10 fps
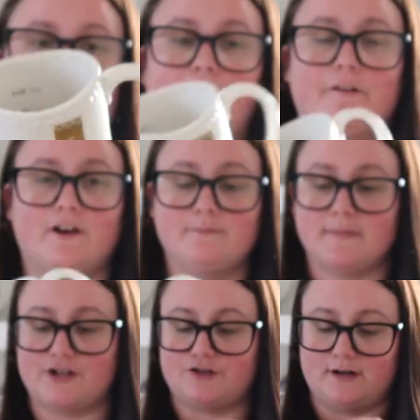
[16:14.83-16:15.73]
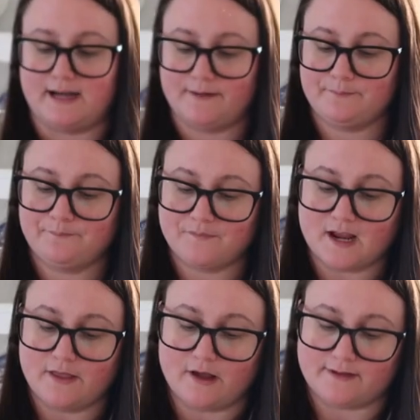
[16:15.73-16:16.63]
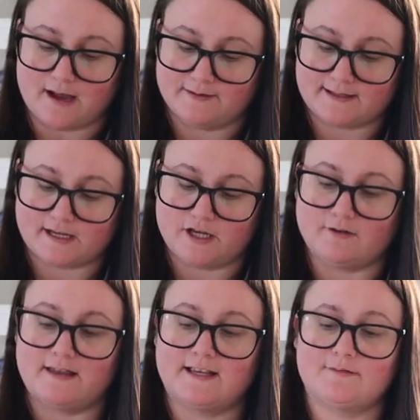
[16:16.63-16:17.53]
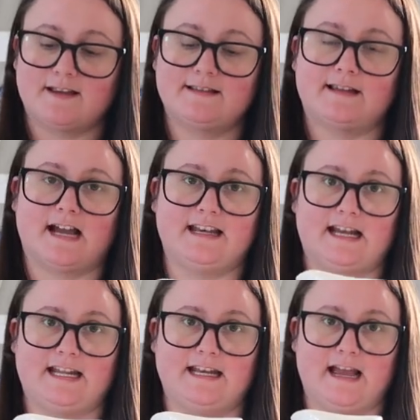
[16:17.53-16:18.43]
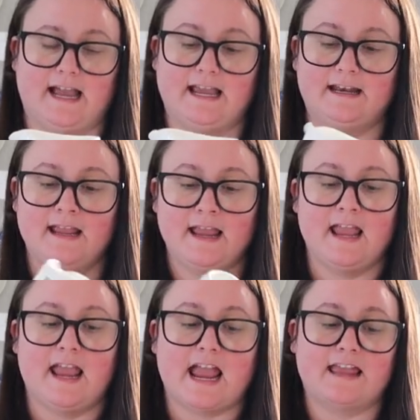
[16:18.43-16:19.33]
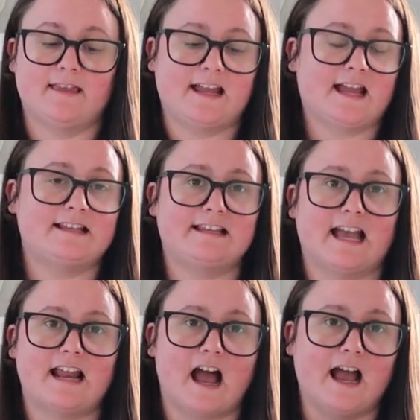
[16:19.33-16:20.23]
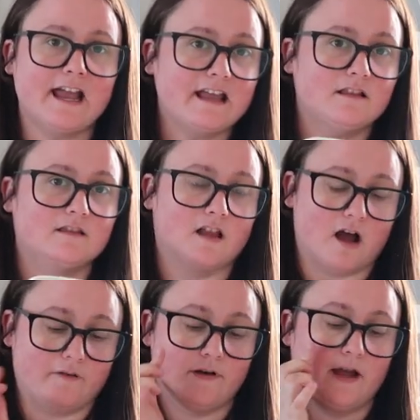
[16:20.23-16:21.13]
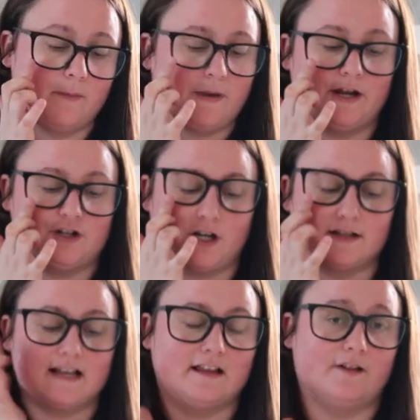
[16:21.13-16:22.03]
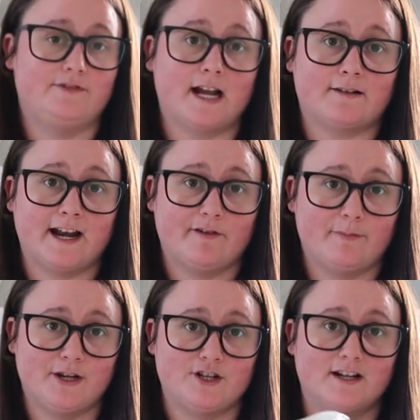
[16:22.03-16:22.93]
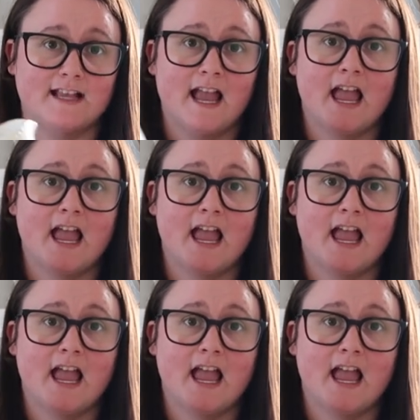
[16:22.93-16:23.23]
there for measuring I thought that was cute this was $9.99 and like I said I love pictures I love decorating with pictures